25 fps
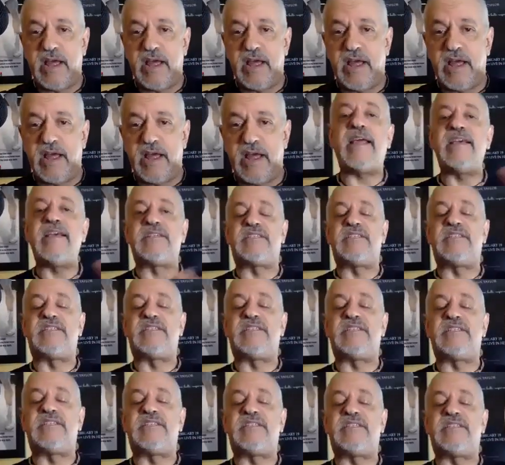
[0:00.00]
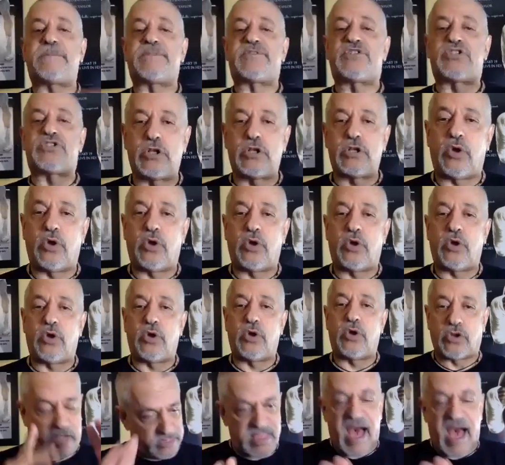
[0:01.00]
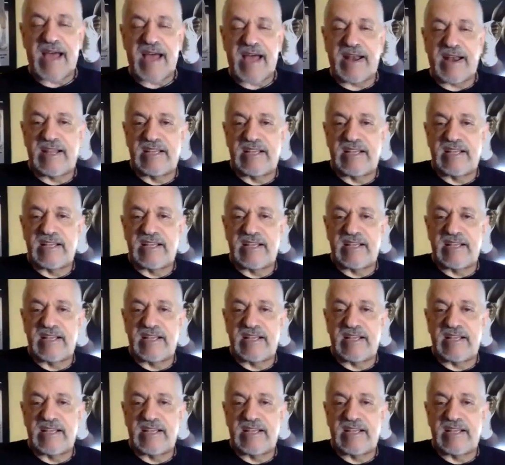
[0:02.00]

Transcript: That is the absolute, okay, that